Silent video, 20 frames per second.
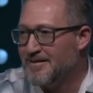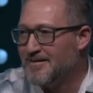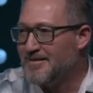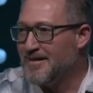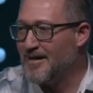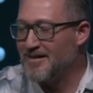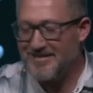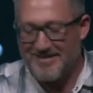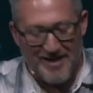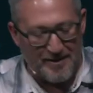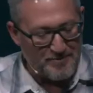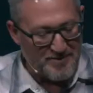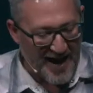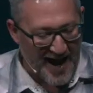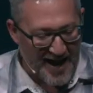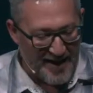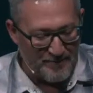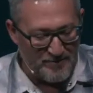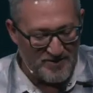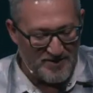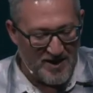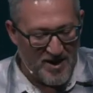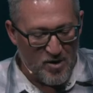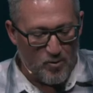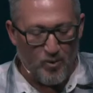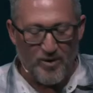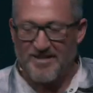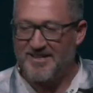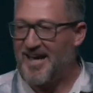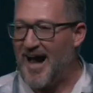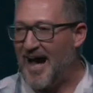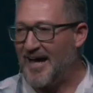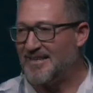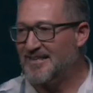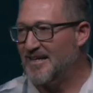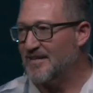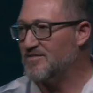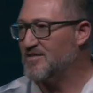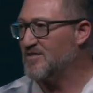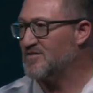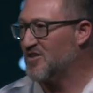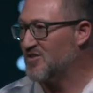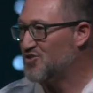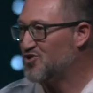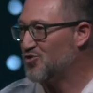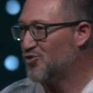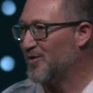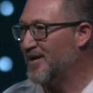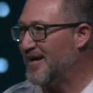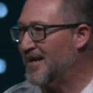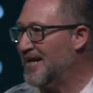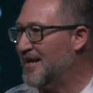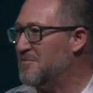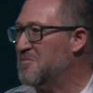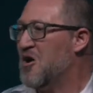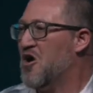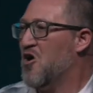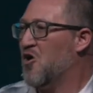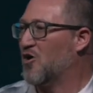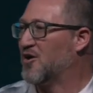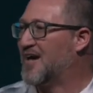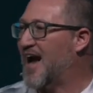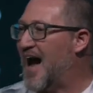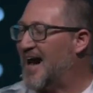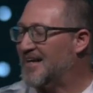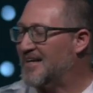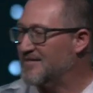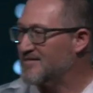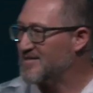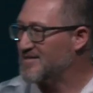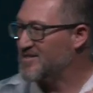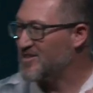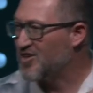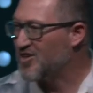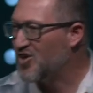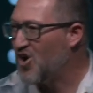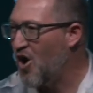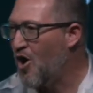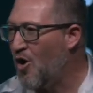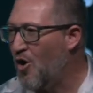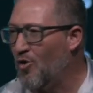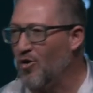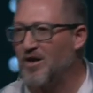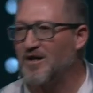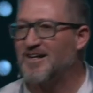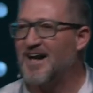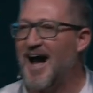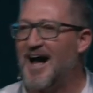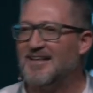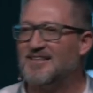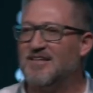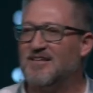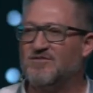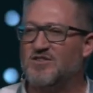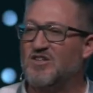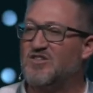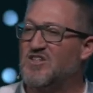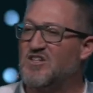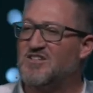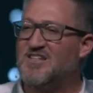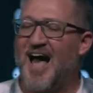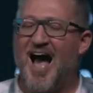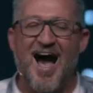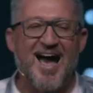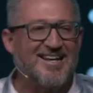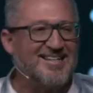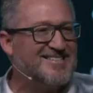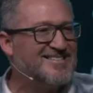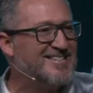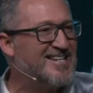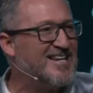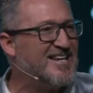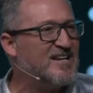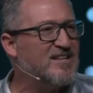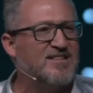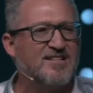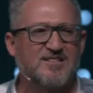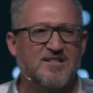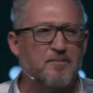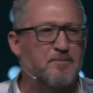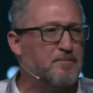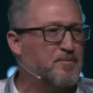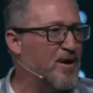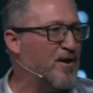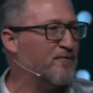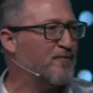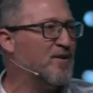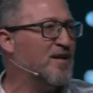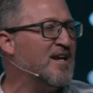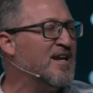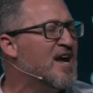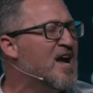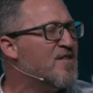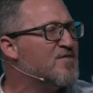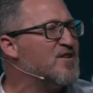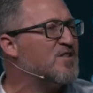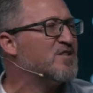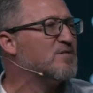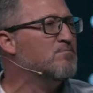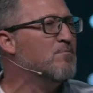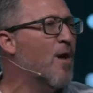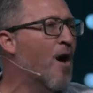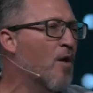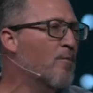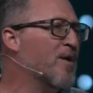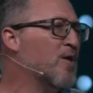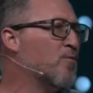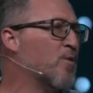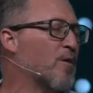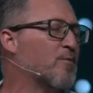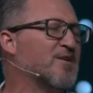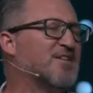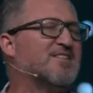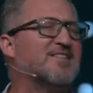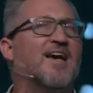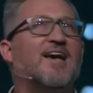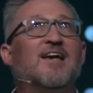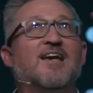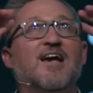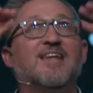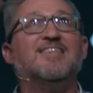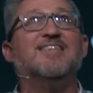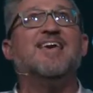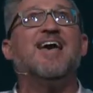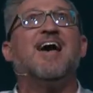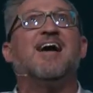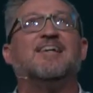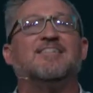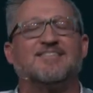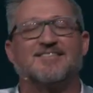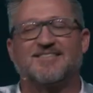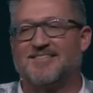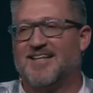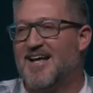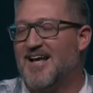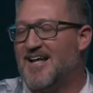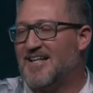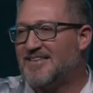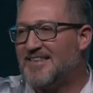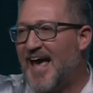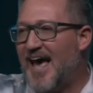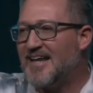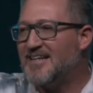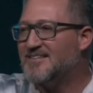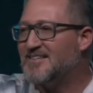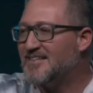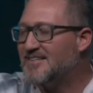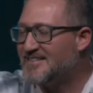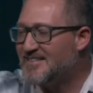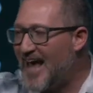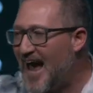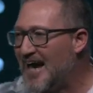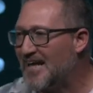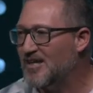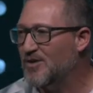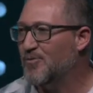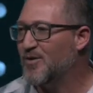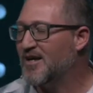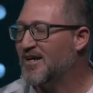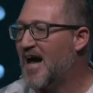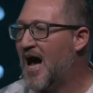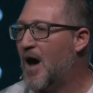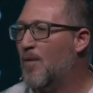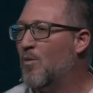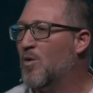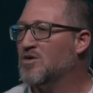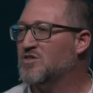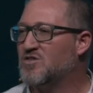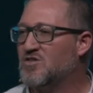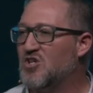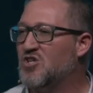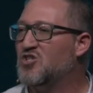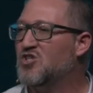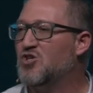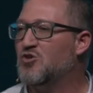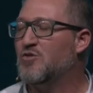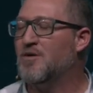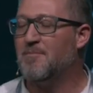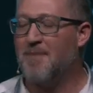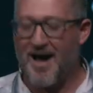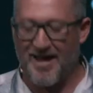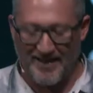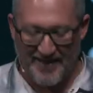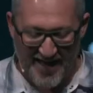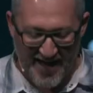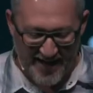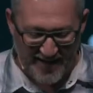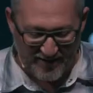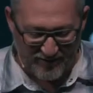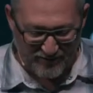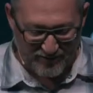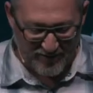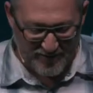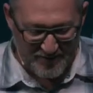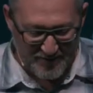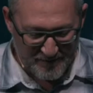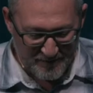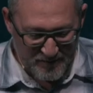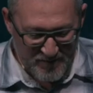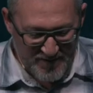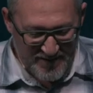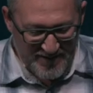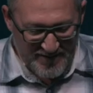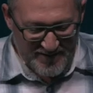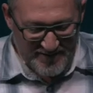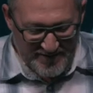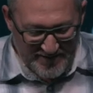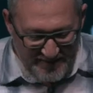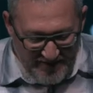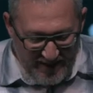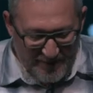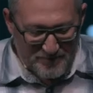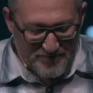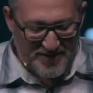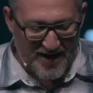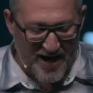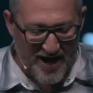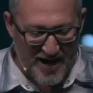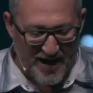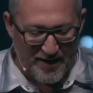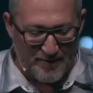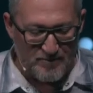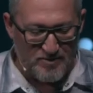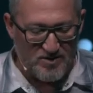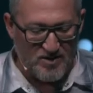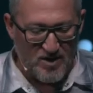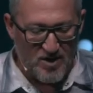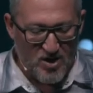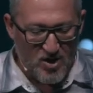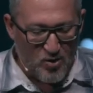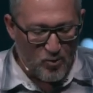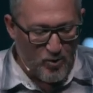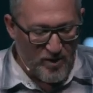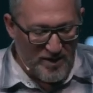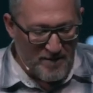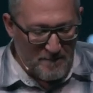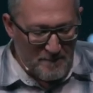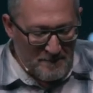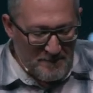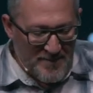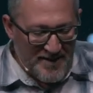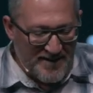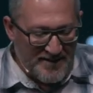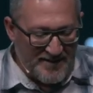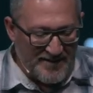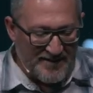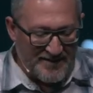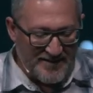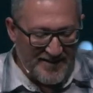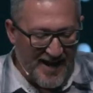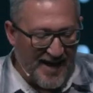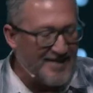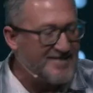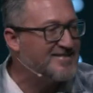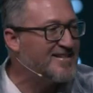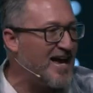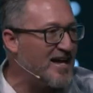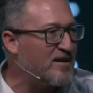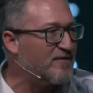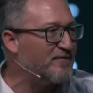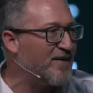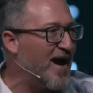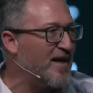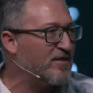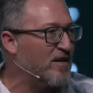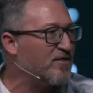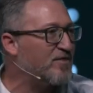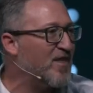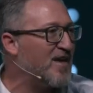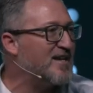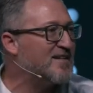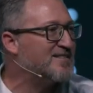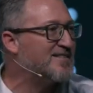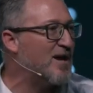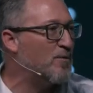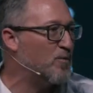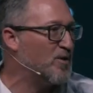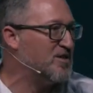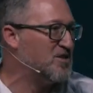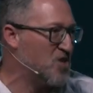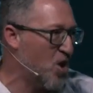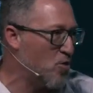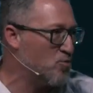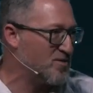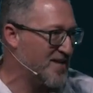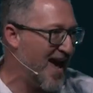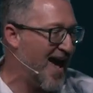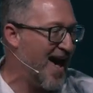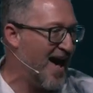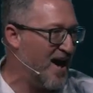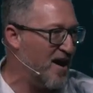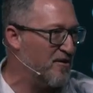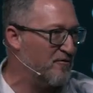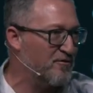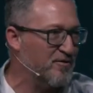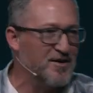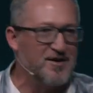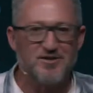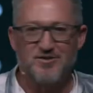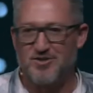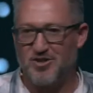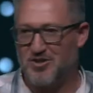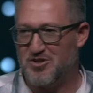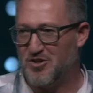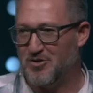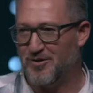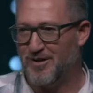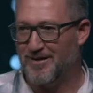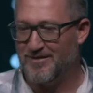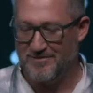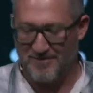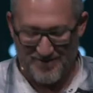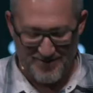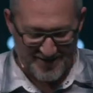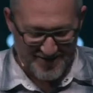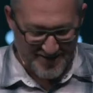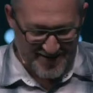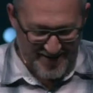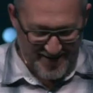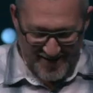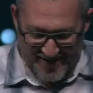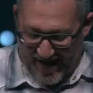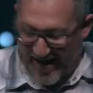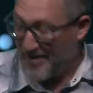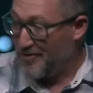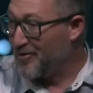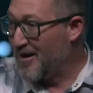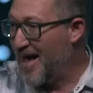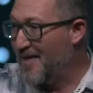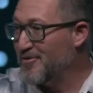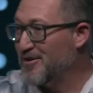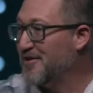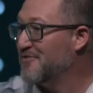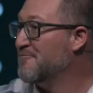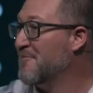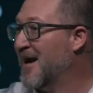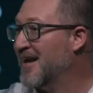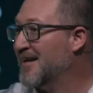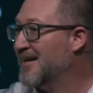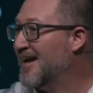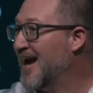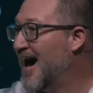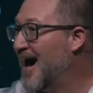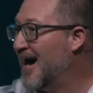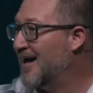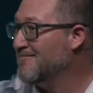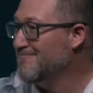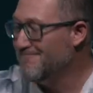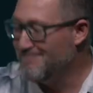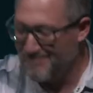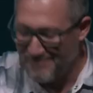Now, sometimes when God gives us a dream or God gives us a goal or God gives us this idea, this epiphany, this moment where we say, Yes, that is exactly what God wants to do in my life, sometimes we immediately identify the things that we don't have to do it. I don't have enough money, God.